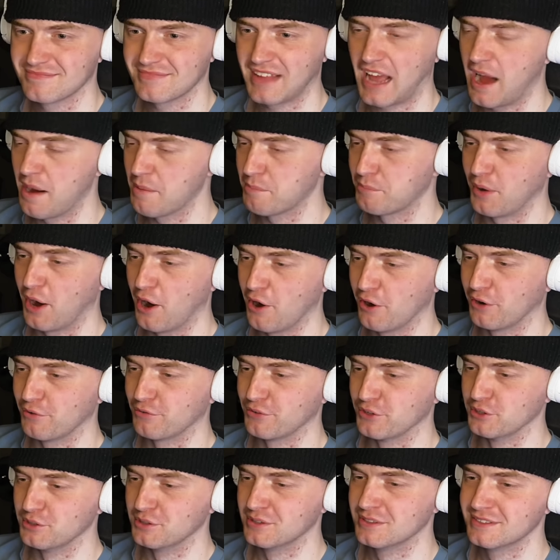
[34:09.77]
I'm proud of
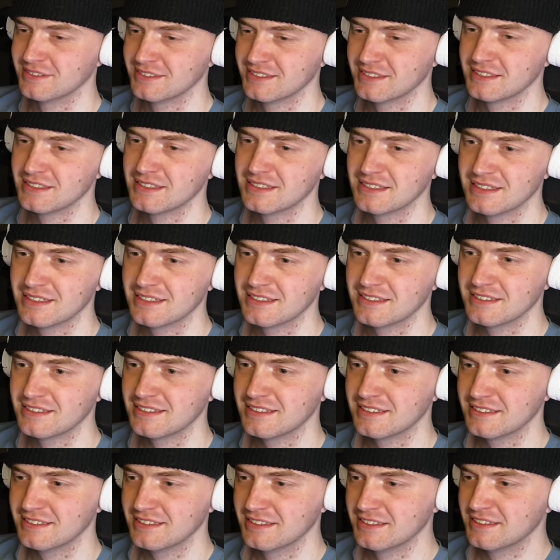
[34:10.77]
you.
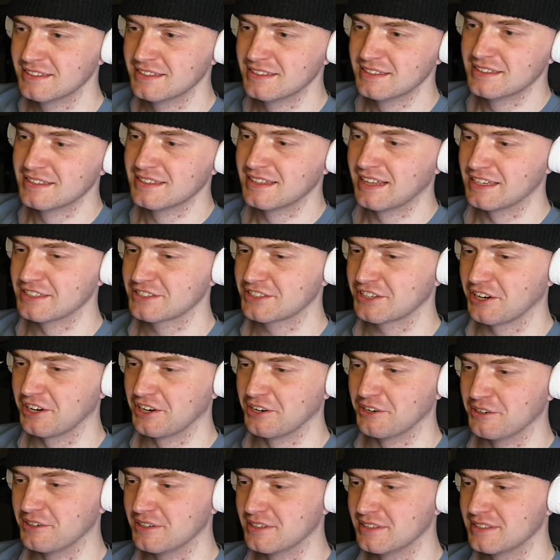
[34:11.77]
Let's
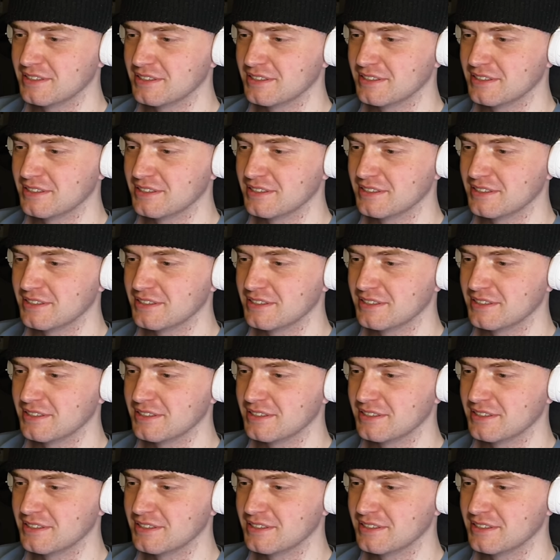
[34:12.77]
go.